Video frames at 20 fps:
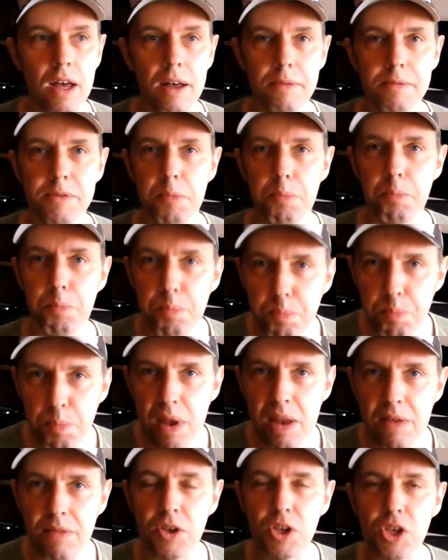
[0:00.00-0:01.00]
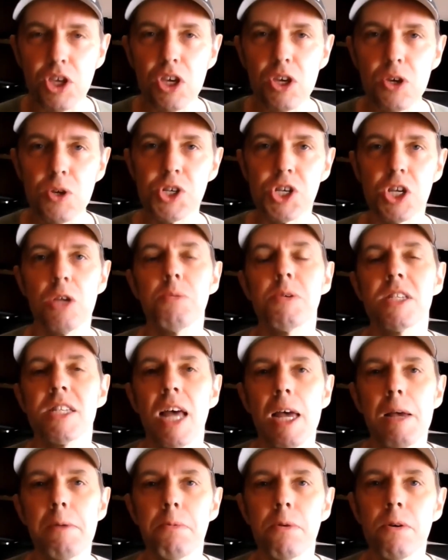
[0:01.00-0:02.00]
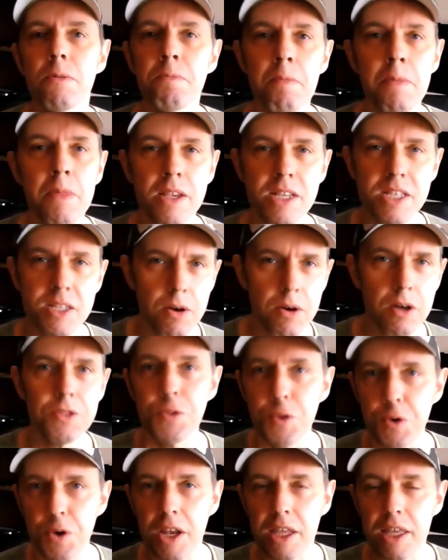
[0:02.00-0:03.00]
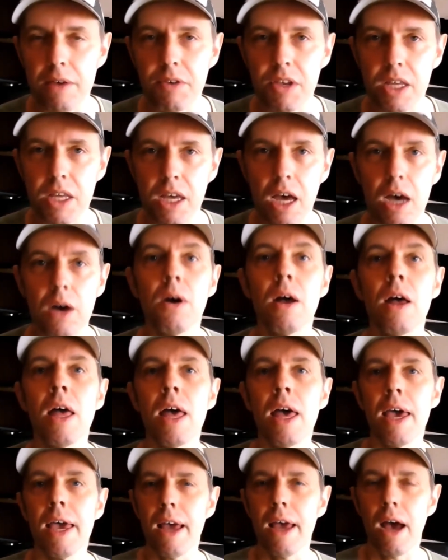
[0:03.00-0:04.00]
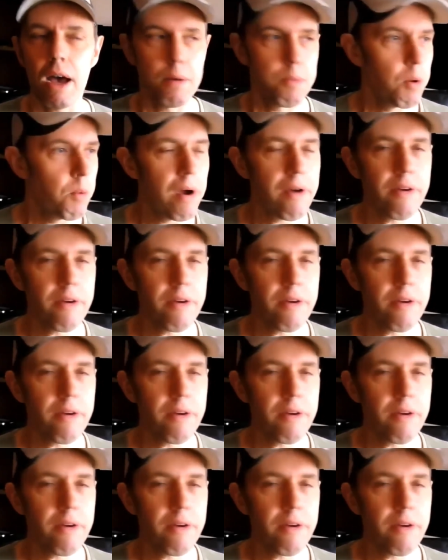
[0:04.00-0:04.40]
It's a bit of a YouTube staple, so I thought I'd give it a go. I'm aware